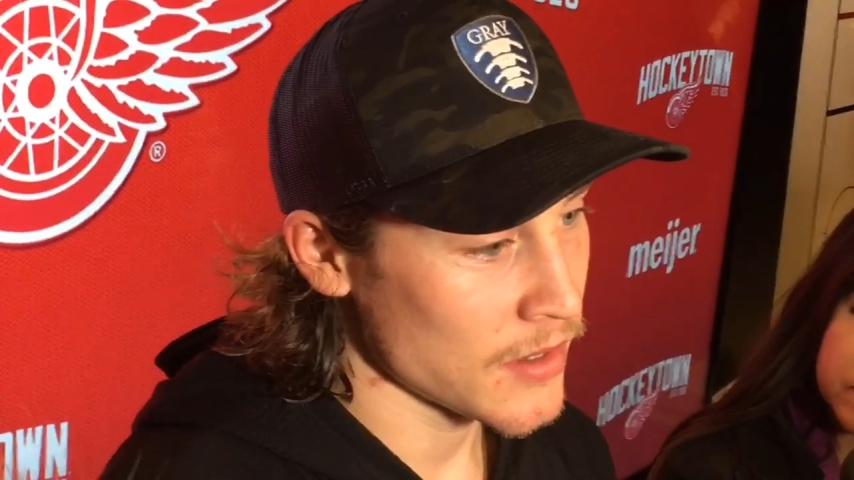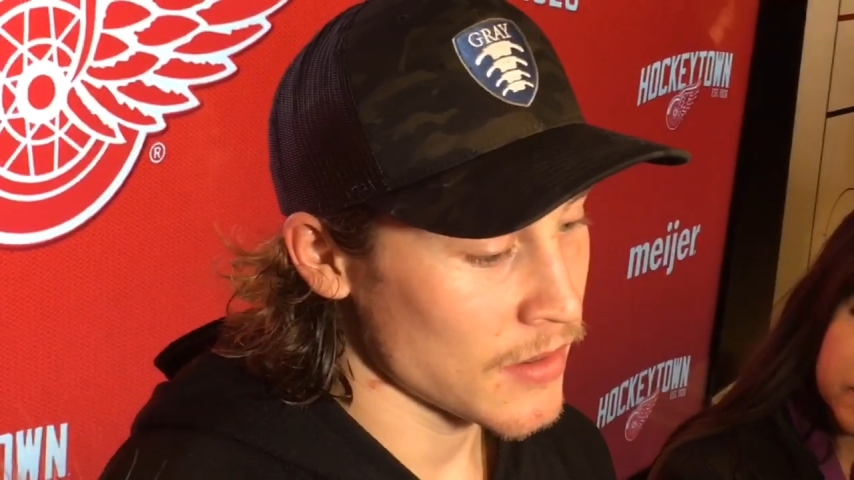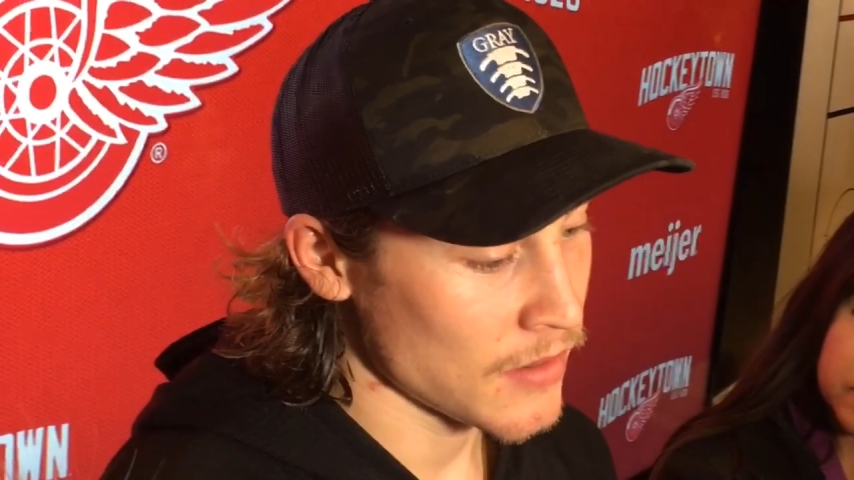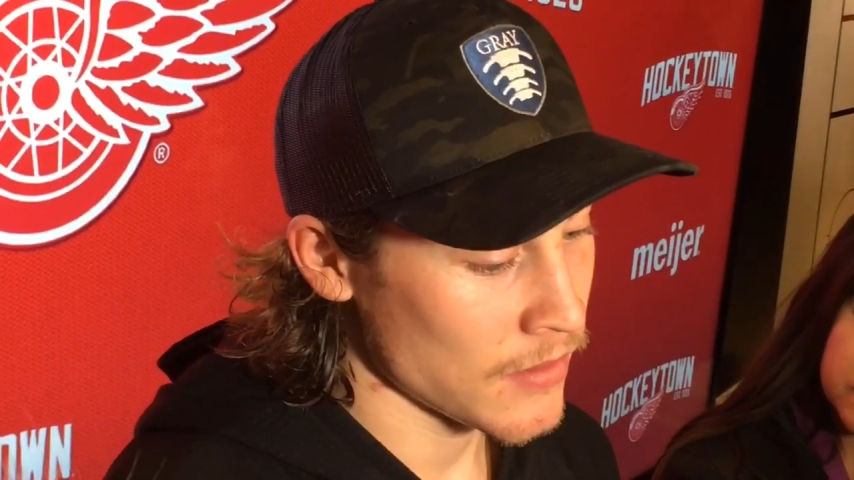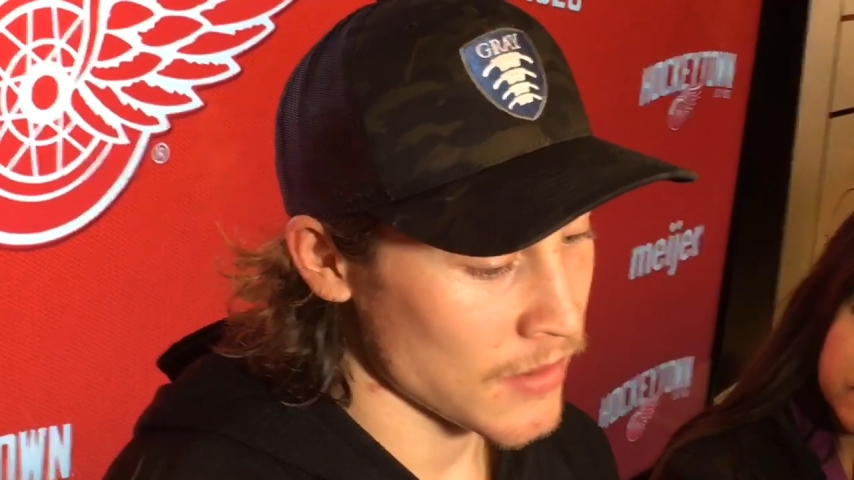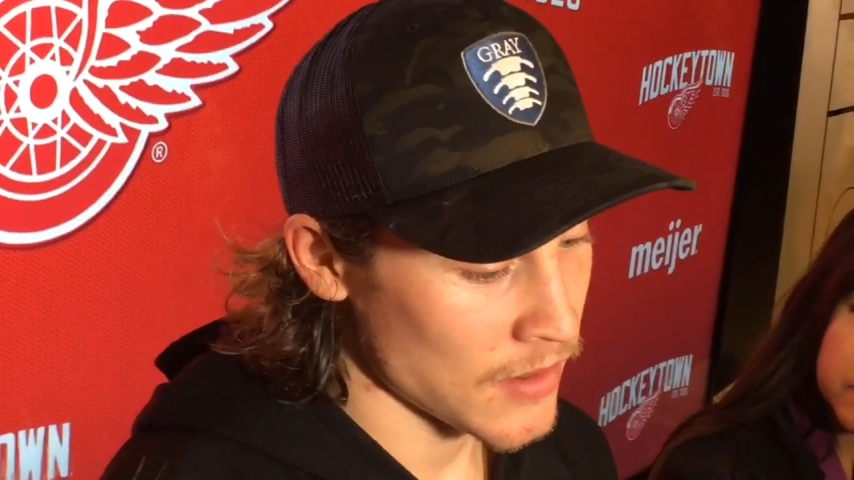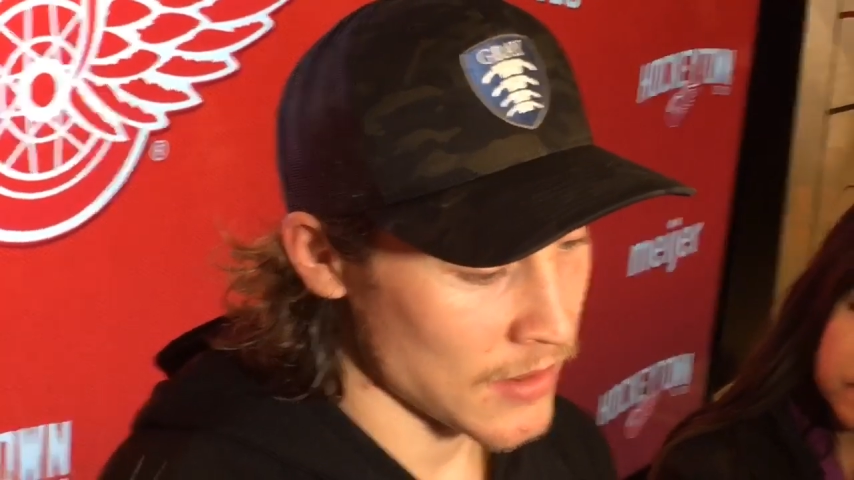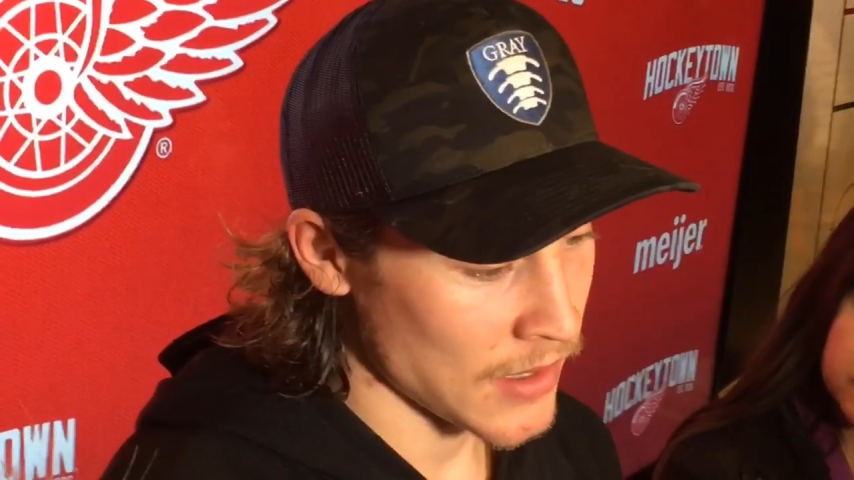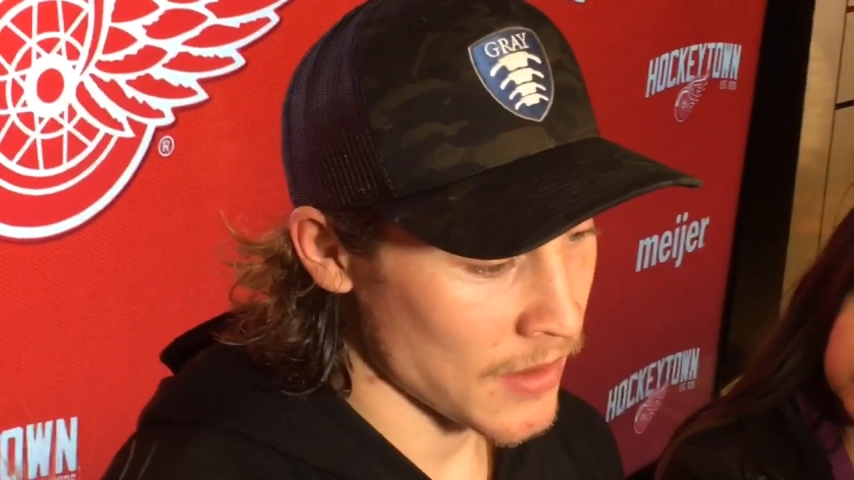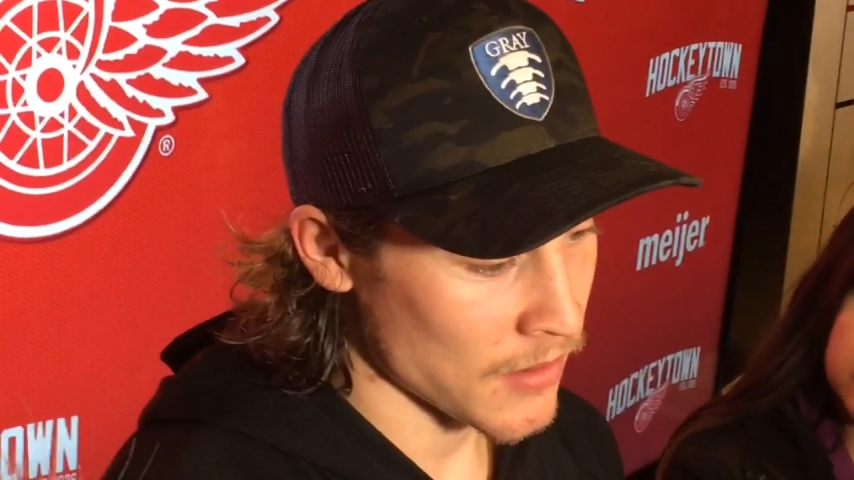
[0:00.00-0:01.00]
And, and uh,
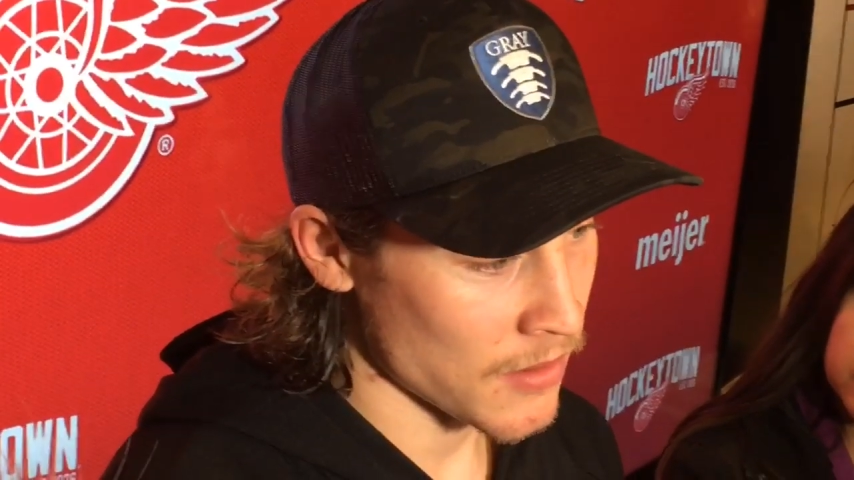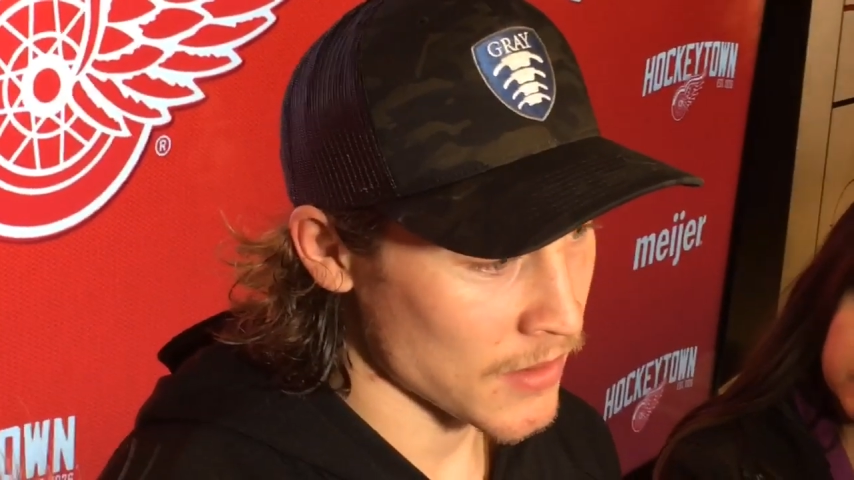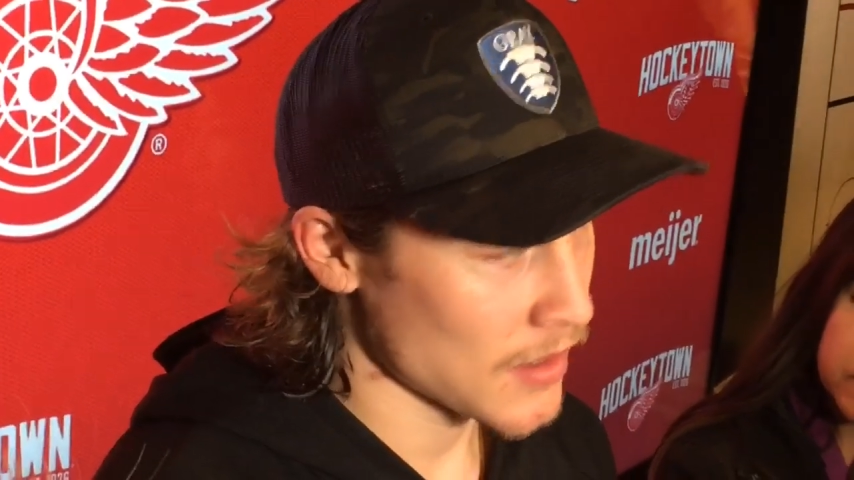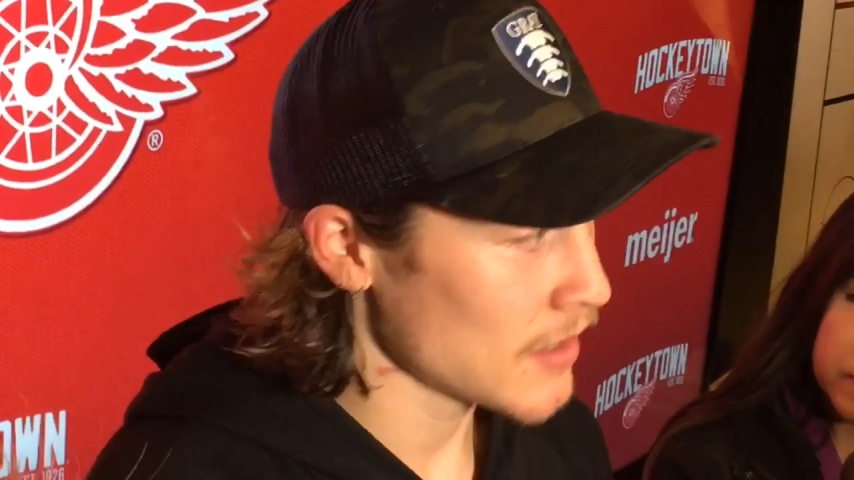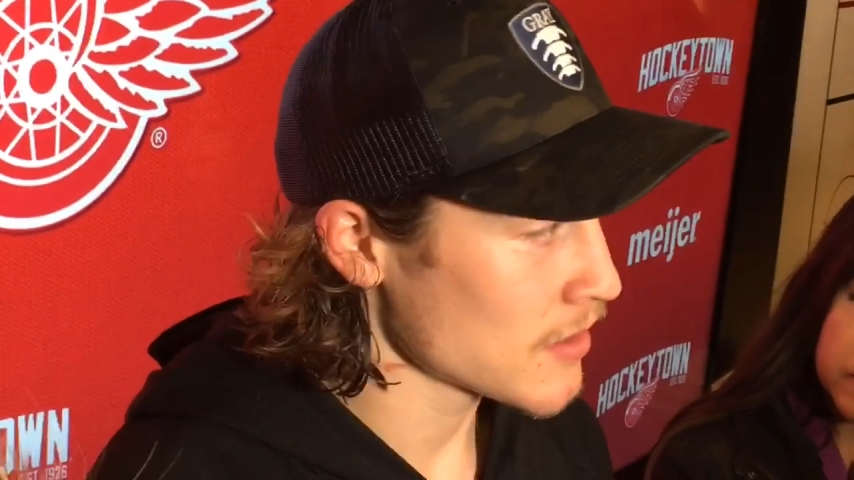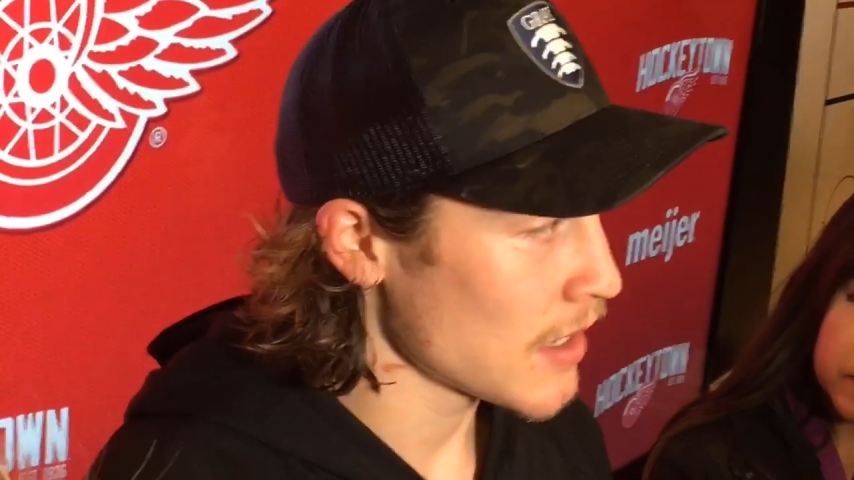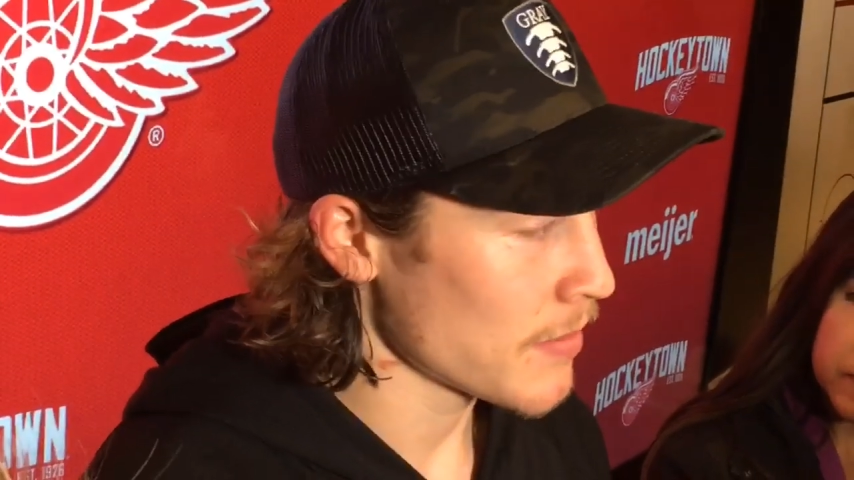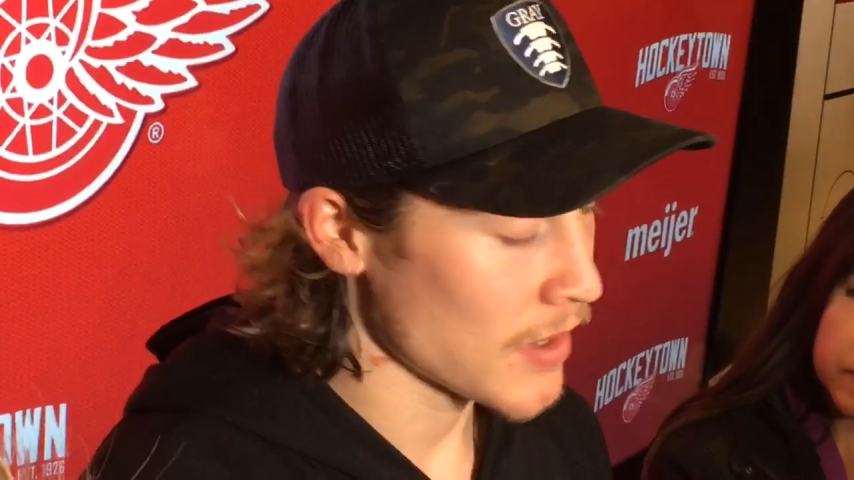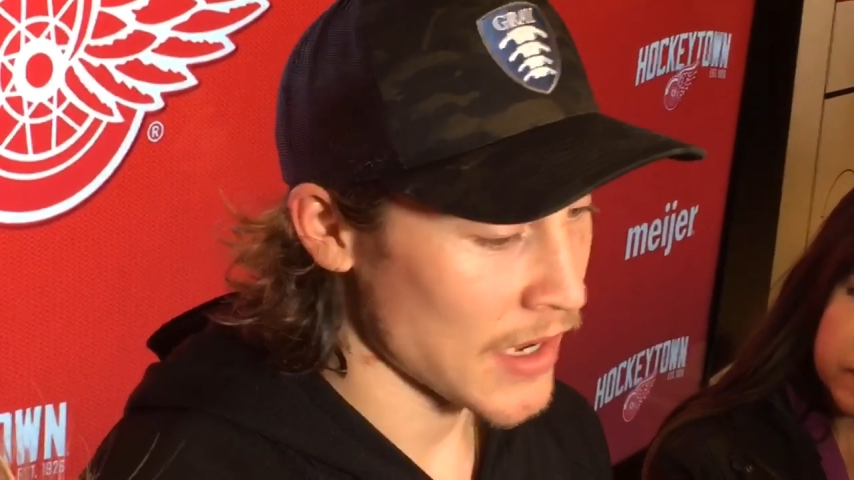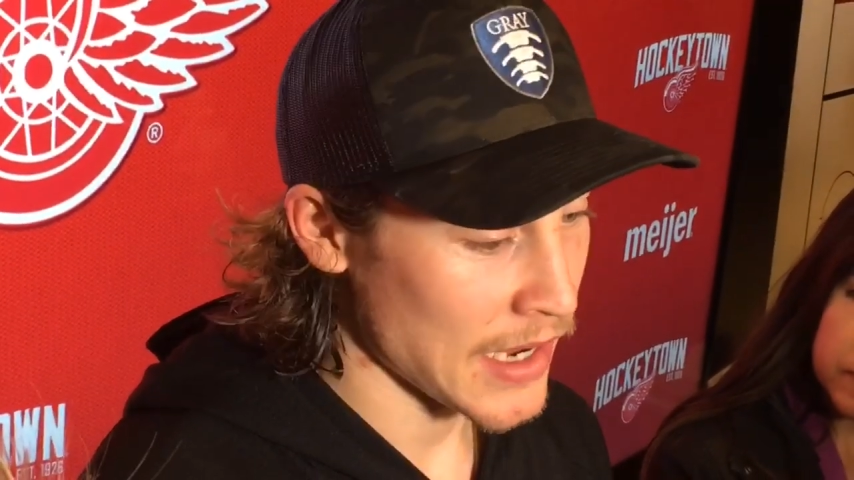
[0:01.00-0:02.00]
I think all the guys are
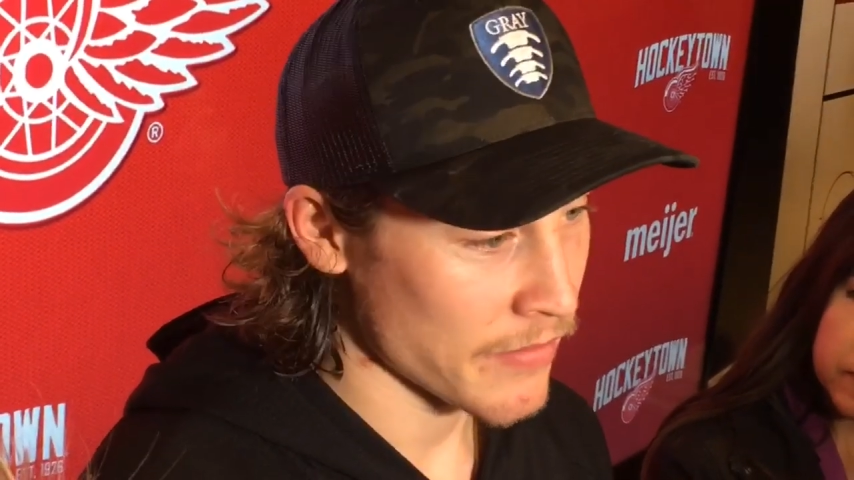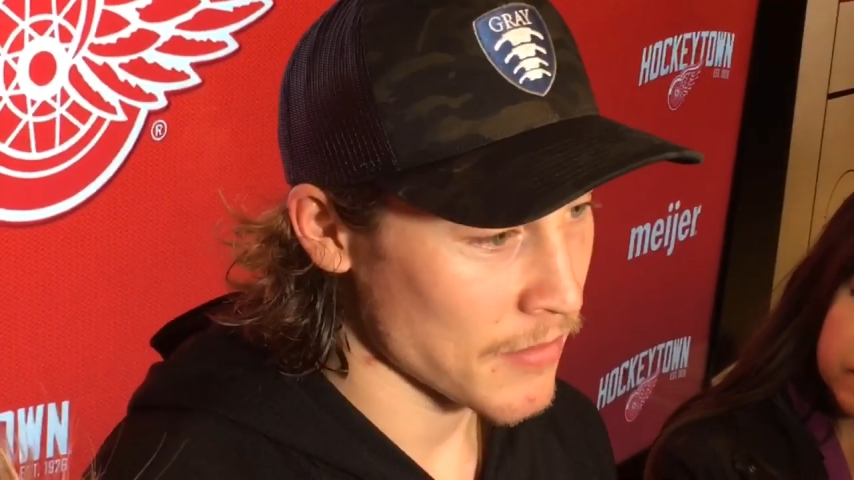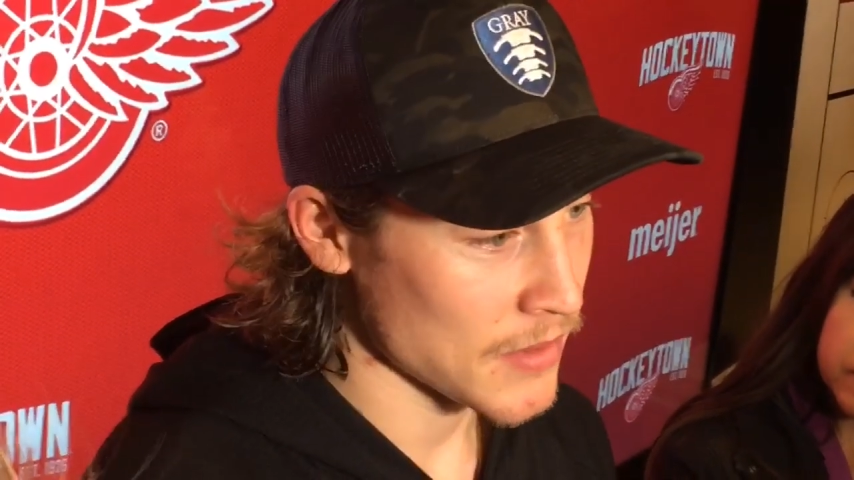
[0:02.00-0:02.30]
happy to have him.